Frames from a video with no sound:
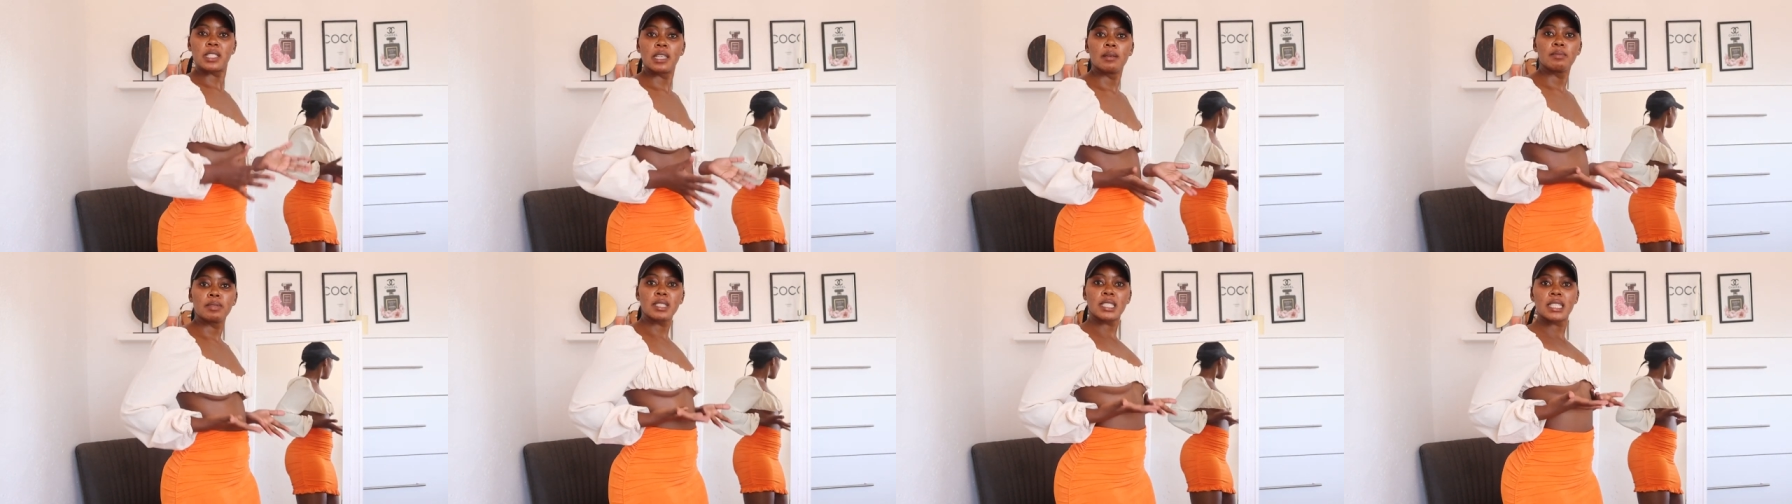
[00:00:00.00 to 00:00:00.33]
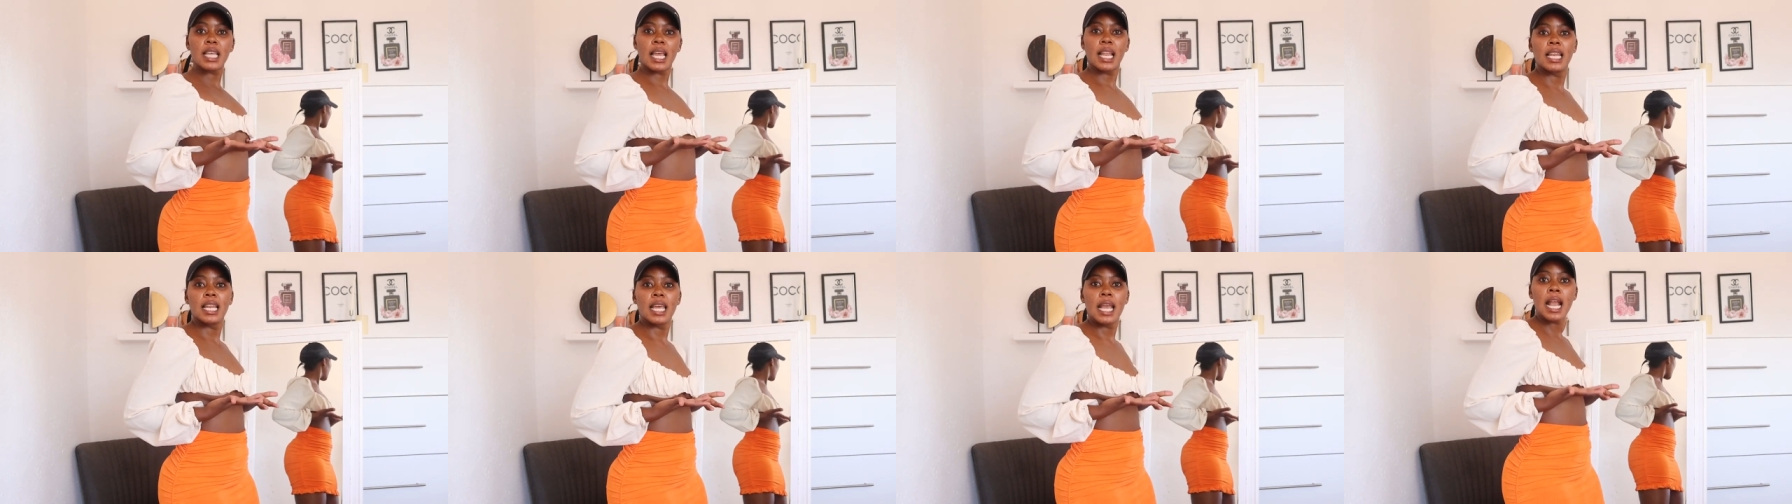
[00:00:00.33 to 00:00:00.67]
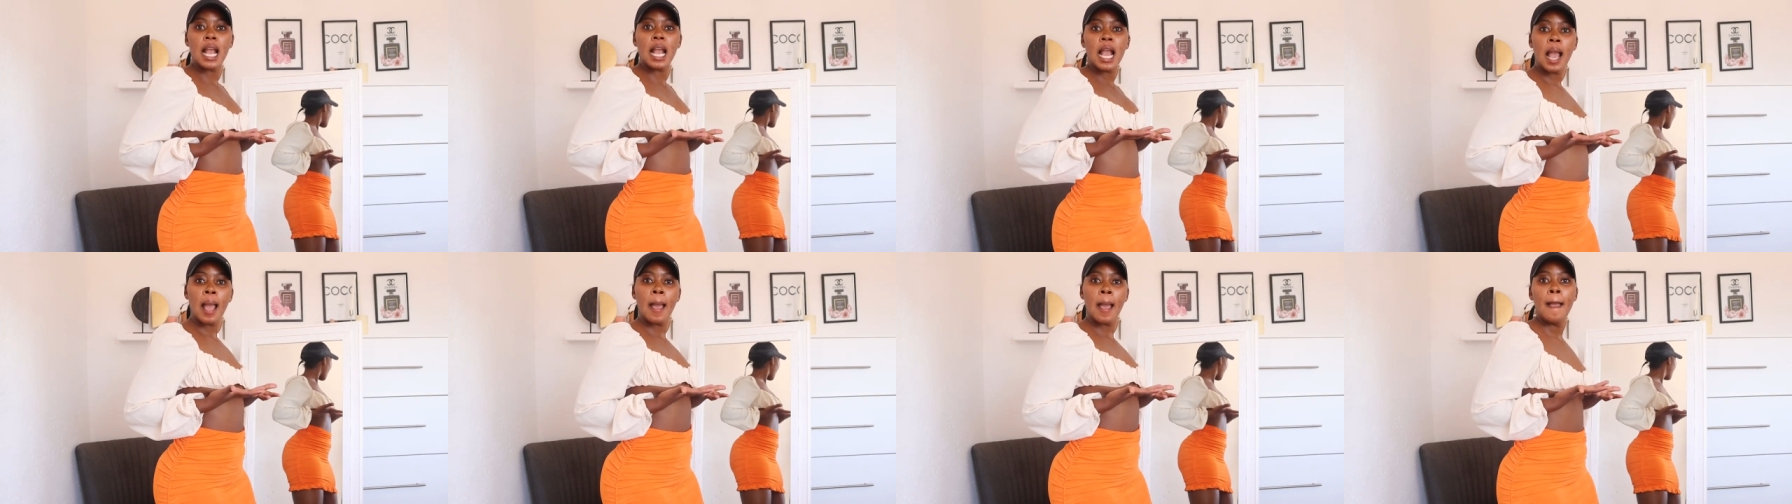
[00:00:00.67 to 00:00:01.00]

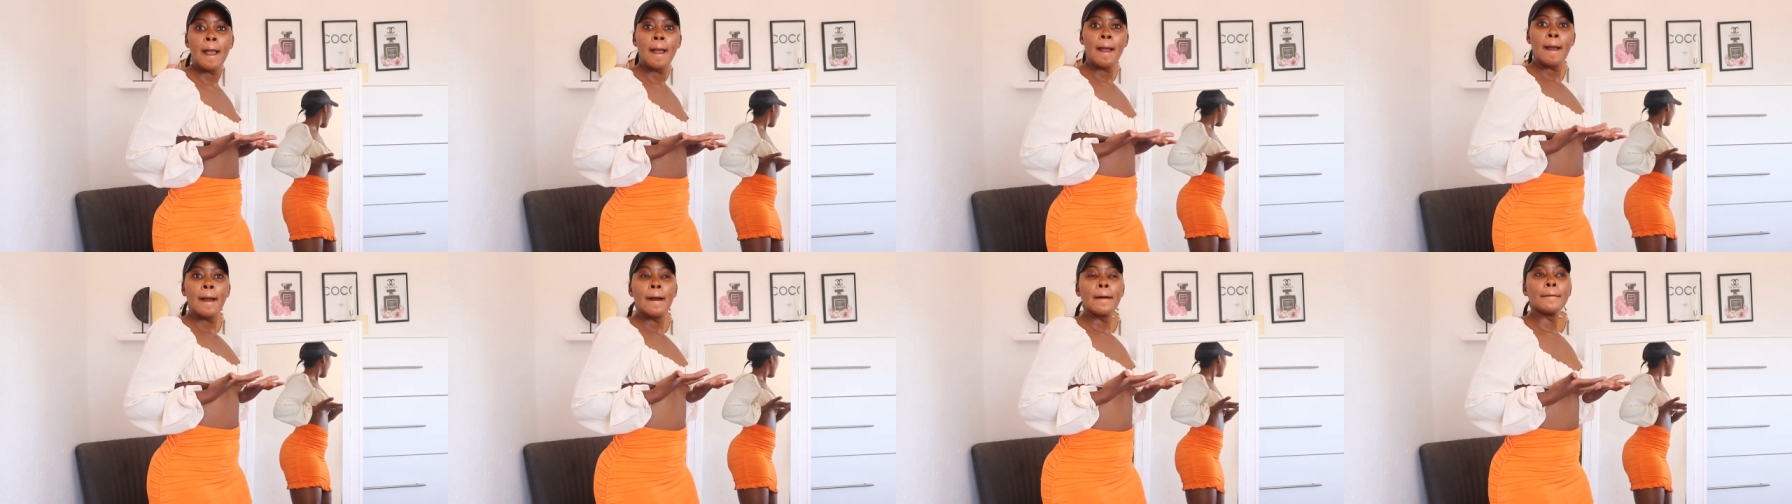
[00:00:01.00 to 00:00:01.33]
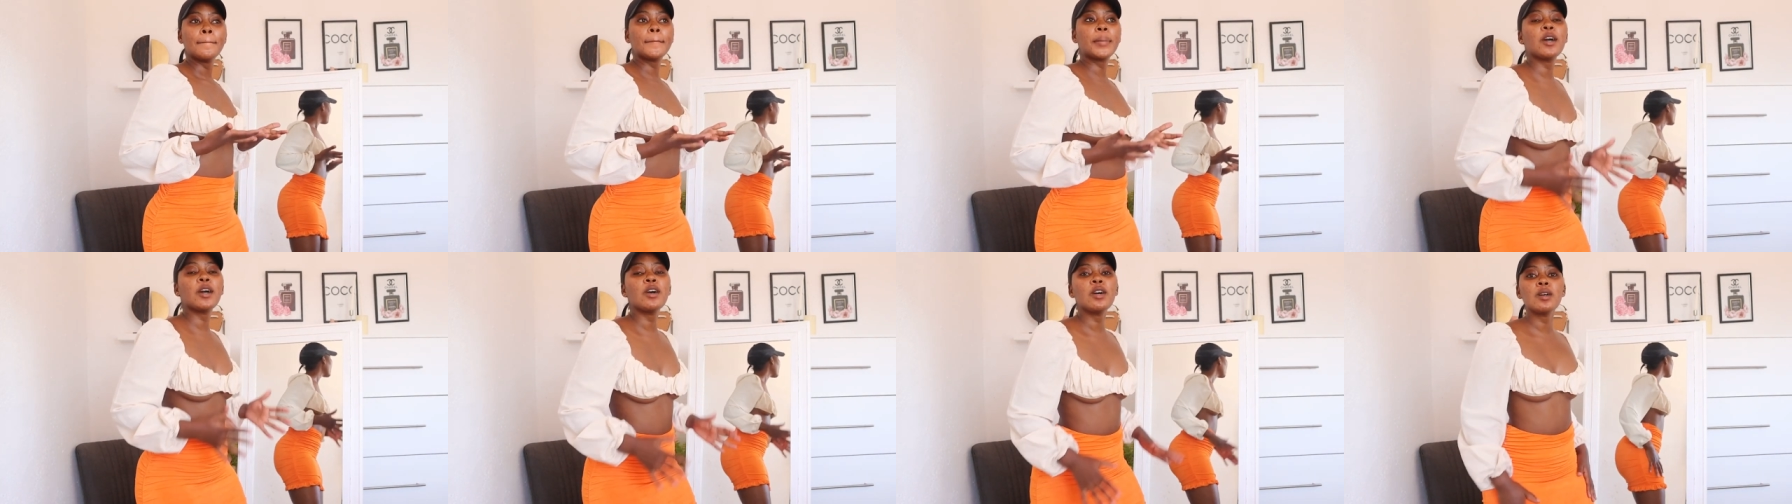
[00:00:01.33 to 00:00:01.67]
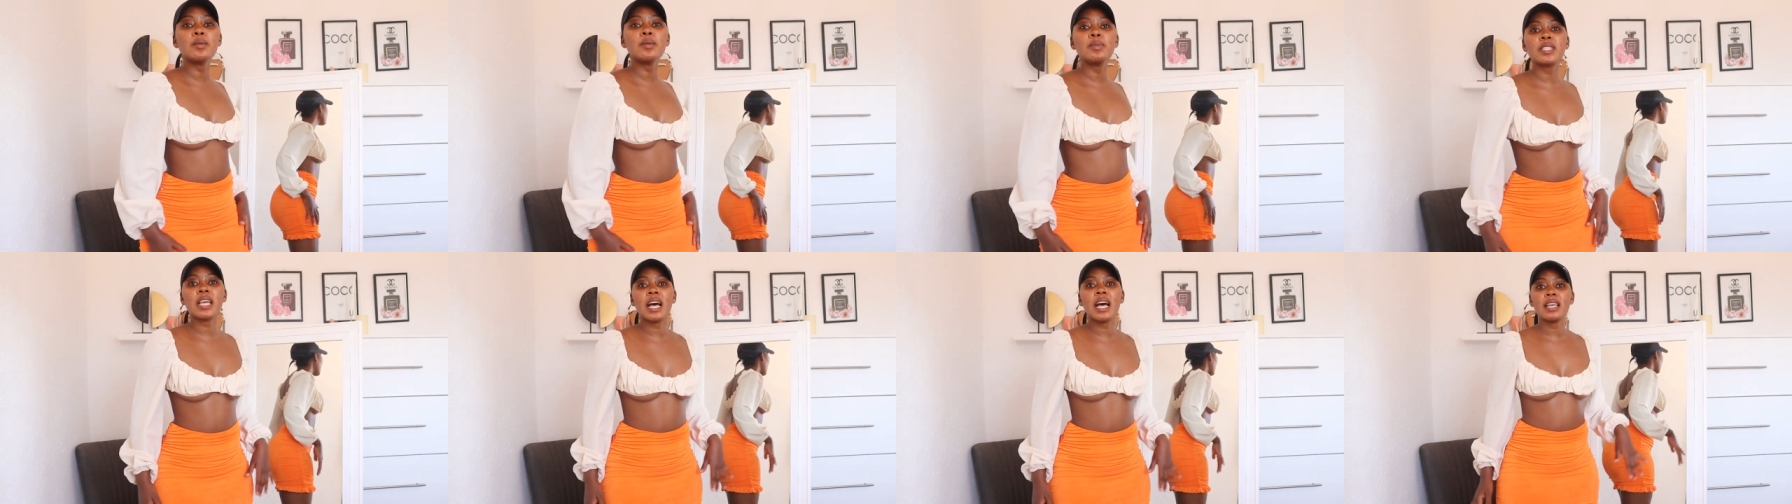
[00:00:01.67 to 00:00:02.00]

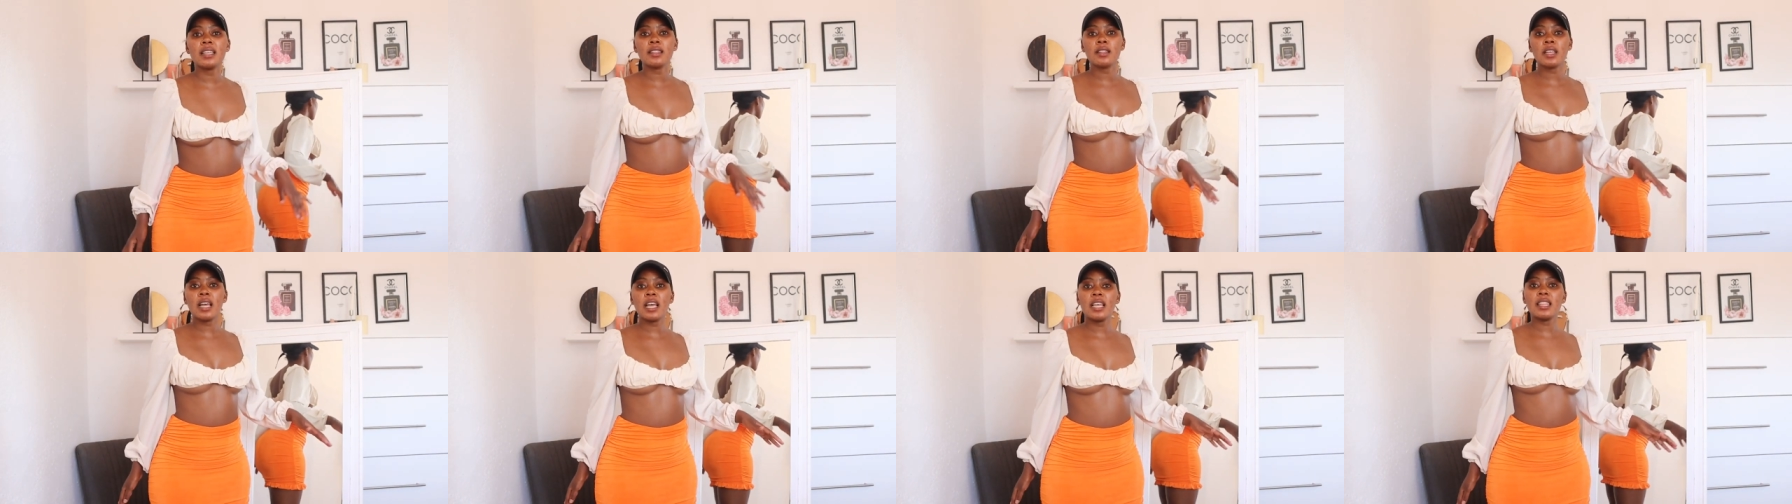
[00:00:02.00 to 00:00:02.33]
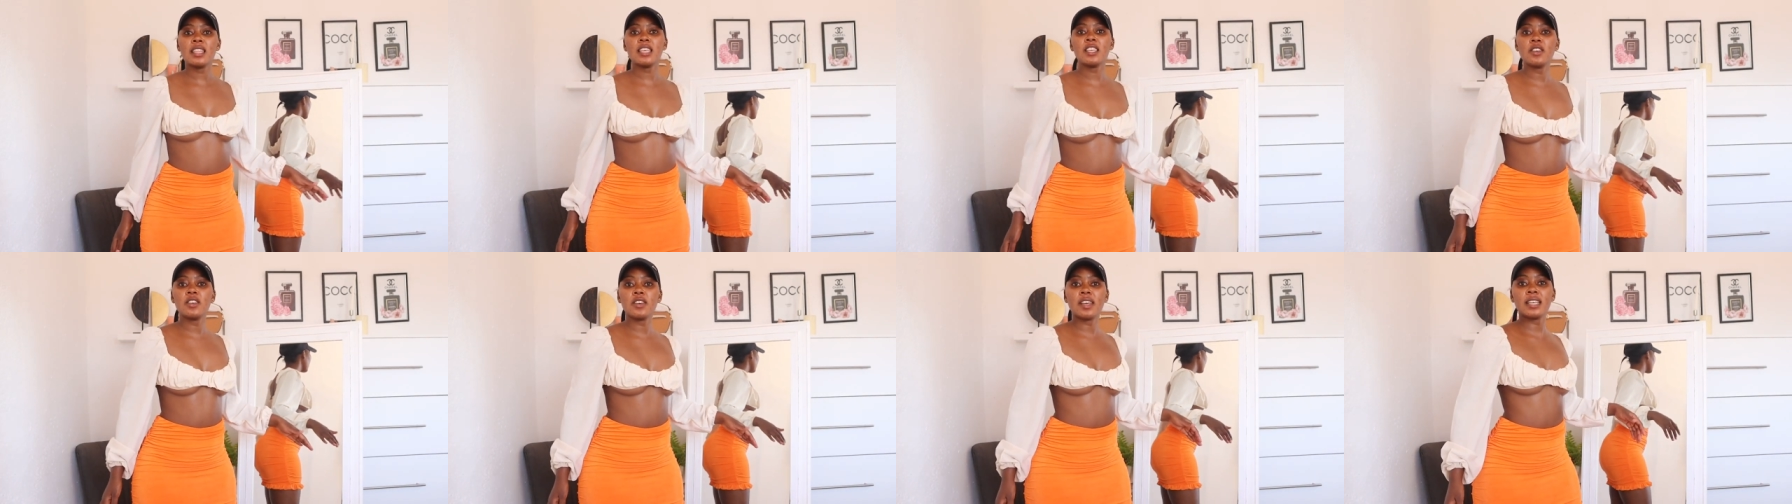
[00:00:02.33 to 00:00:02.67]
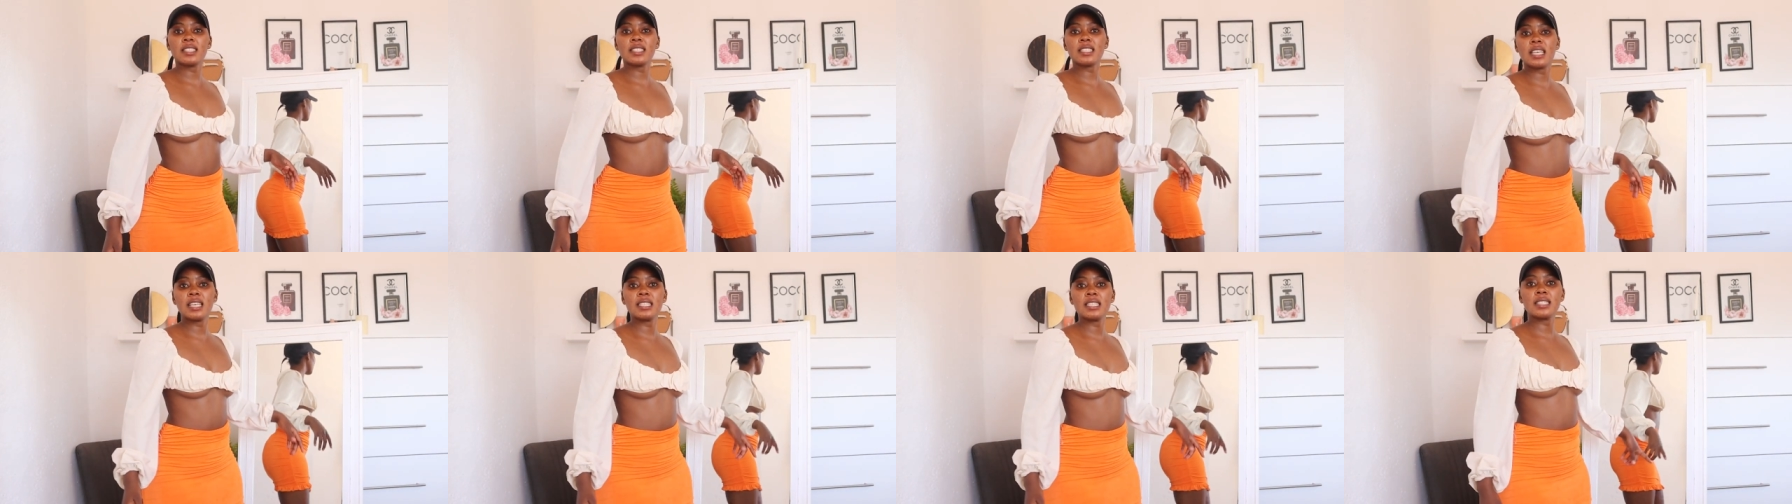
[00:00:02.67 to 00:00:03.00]
I think you
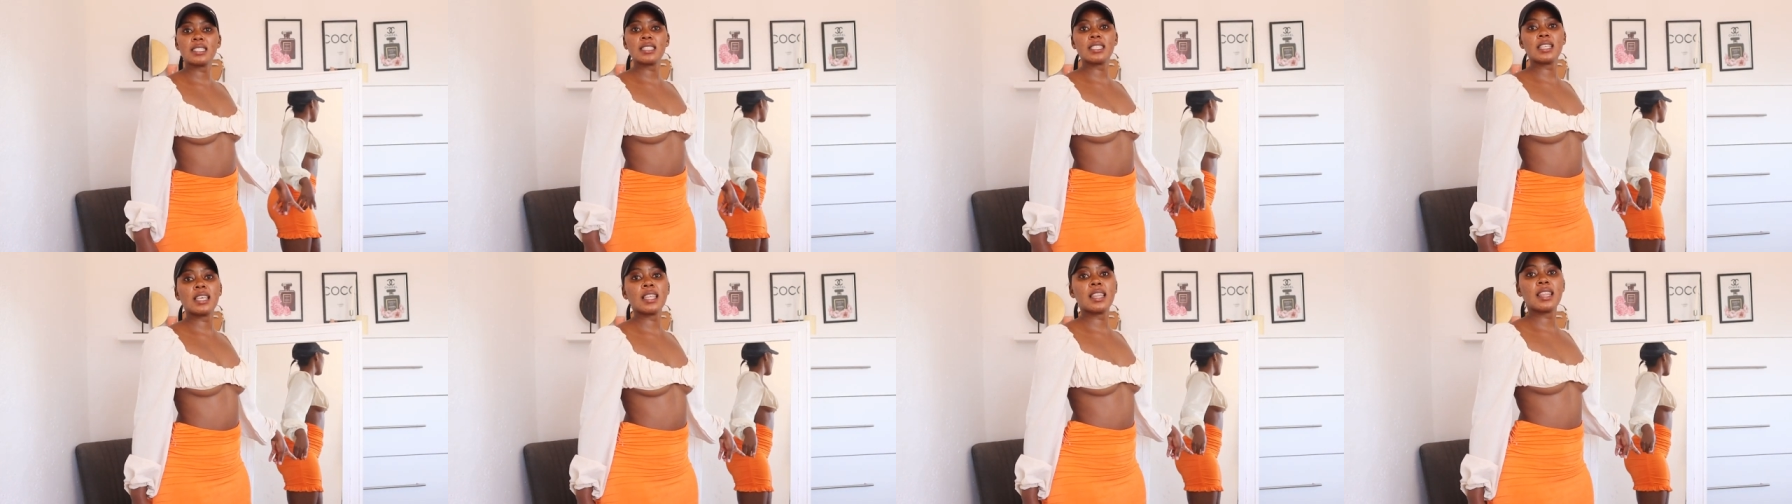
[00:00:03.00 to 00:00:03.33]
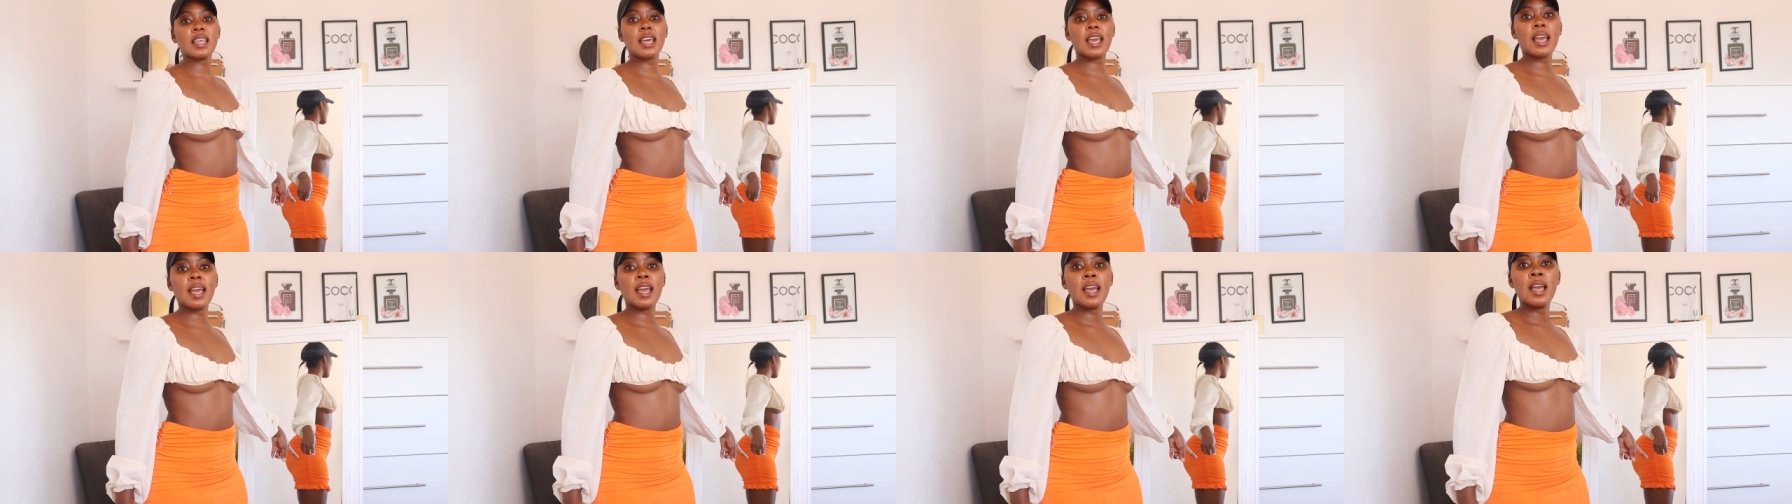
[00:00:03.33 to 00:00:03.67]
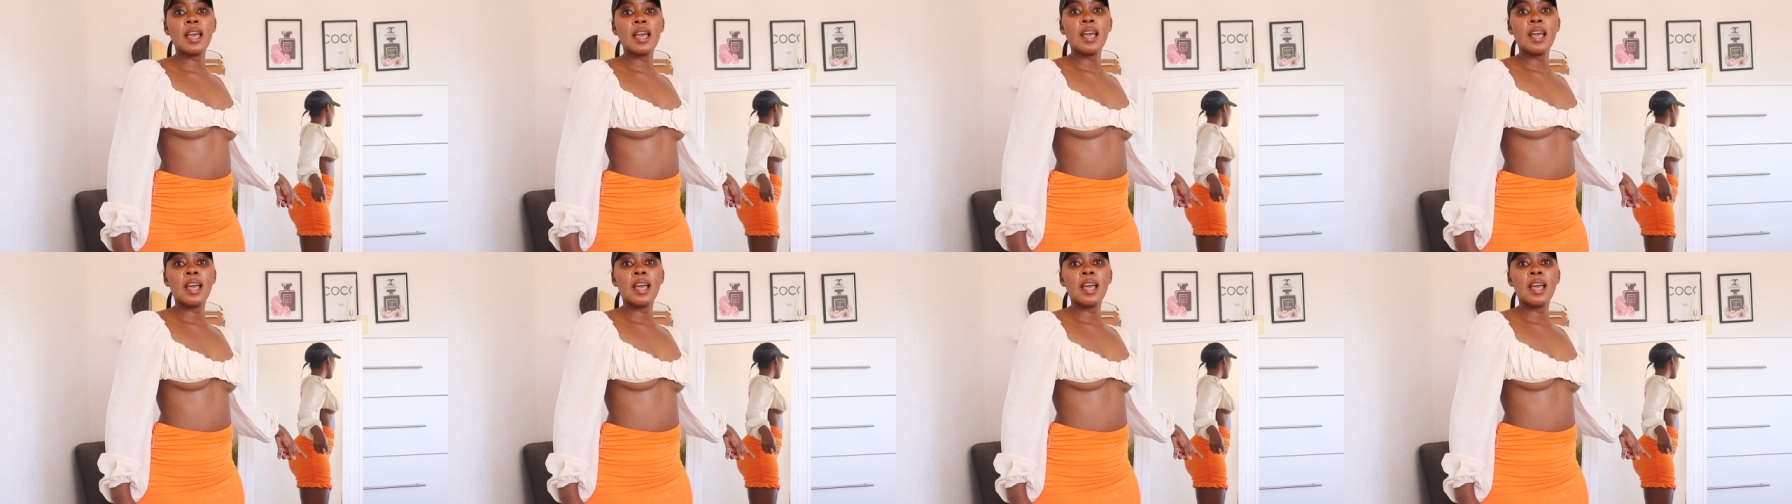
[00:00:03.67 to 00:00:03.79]
guys can see the